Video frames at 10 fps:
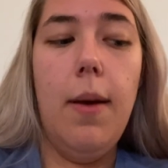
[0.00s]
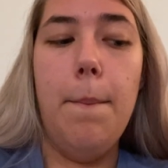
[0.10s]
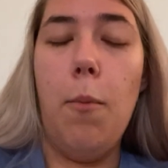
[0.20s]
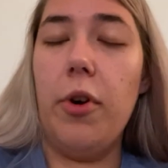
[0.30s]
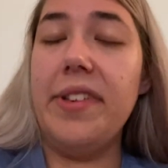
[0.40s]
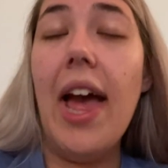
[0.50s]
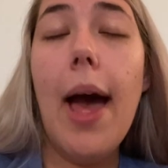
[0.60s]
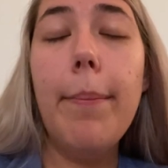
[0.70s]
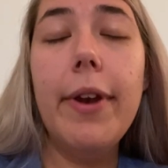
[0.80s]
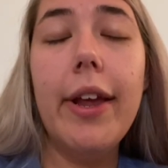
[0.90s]
More's
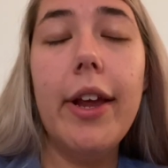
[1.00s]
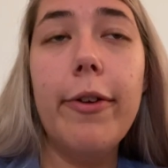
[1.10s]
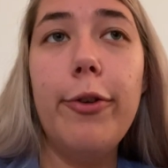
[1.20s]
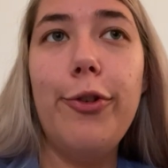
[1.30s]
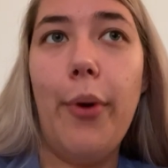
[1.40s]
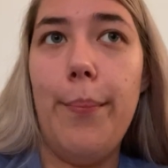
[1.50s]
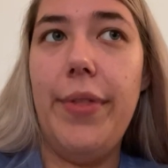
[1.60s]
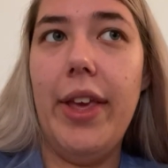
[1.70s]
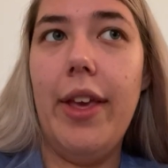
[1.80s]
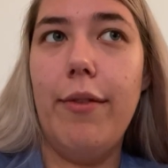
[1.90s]
happening, so I'm
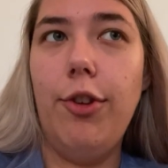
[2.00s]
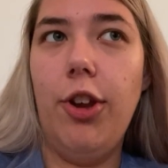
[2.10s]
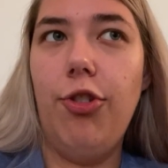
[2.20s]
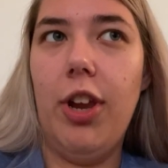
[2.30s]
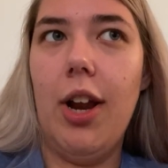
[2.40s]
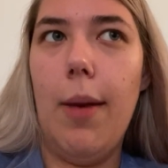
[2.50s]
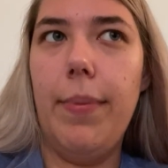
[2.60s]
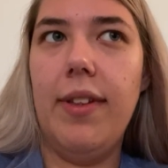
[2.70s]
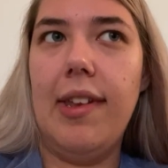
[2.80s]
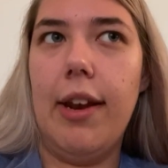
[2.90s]
thinking of changing it up
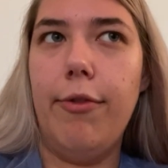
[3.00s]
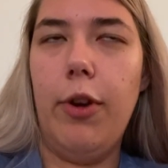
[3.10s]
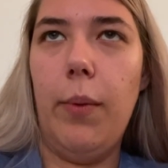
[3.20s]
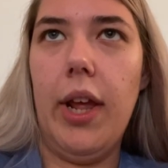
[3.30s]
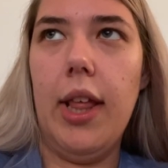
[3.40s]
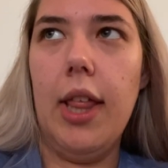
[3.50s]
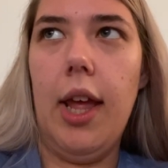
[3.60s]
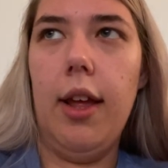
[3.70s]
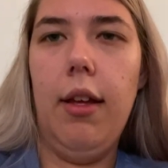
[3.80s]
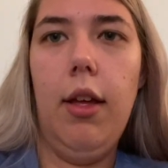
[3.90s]
instead of doing it
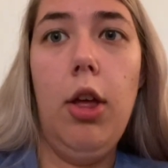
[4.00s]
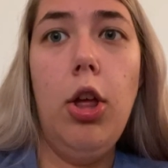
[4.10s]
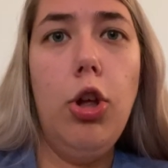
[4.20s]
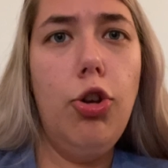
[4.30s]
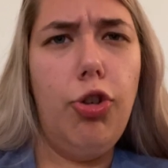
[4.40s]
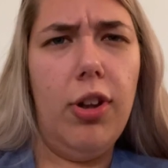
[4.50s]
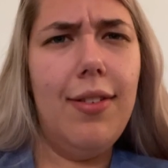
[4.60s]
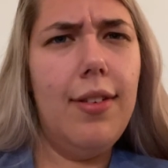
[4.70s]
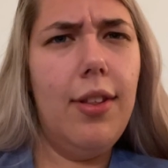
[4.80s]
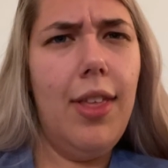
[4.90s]
like
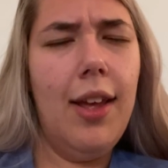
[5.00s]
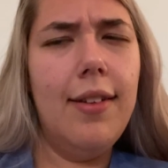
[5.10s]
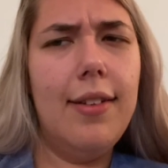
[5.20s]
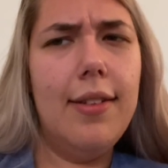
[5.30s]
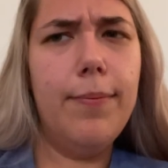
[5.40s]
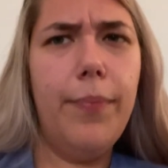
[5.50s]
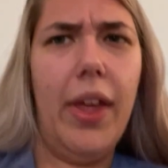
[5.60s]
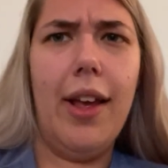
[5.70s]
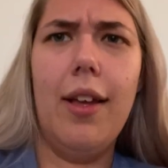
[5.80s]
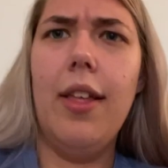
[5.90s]
just things
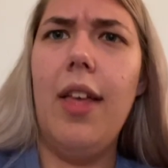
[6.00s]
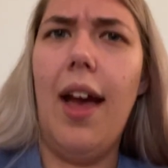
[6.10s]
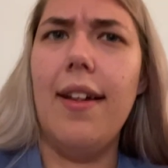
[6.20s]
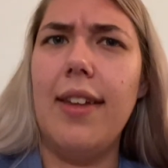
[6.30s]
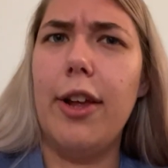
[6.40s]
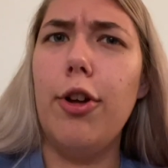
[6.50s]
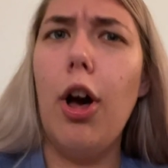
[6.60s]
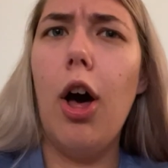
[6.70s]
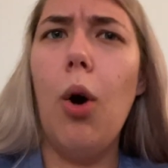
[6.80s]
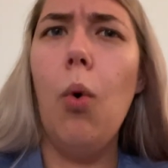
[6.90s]
like as I
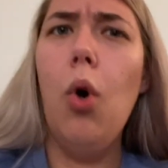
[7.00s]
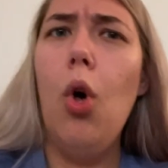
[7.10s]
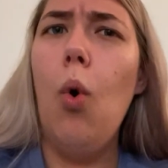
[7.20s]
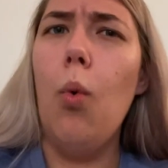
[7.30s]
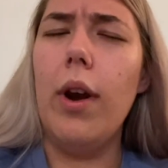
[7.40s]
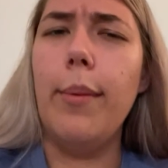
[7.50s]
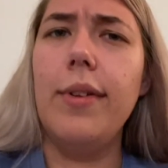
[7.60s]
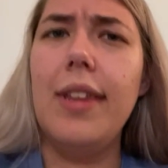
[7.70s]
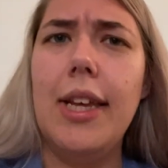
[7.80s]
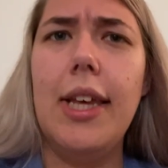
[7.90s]
go, what I was
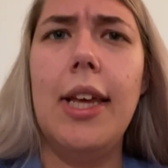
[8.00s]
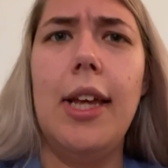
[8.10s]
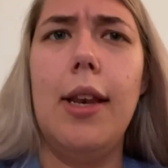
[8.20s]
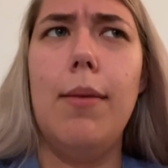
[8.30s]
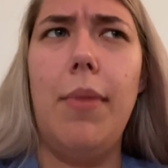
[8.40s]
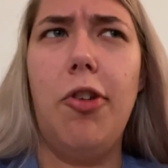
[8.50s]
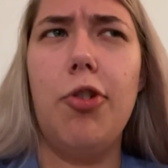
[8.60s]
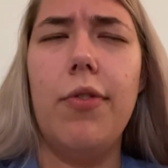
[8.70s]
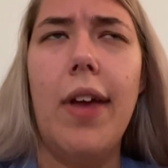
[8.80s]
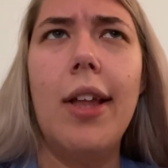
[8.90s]
thinking and major
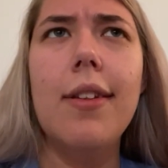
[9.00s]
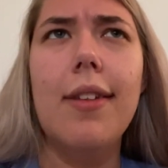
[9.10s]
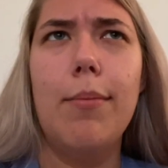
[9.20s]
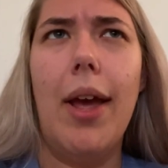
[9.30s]
events and my